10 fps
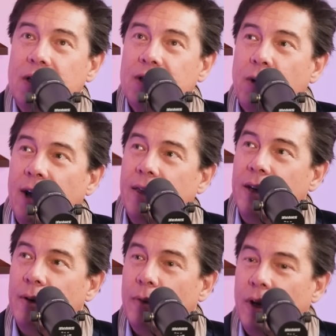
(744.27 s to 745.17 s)
So I
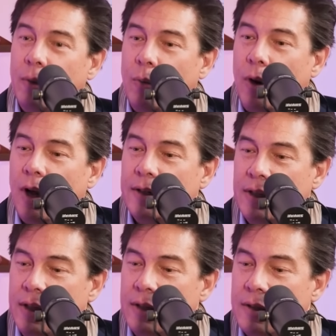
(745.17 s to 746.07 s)
think what it wants
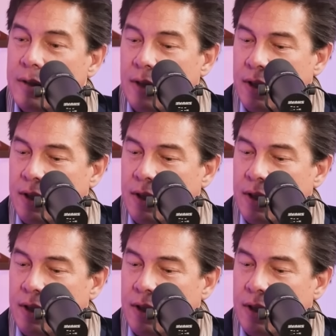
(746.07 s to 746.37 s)
is,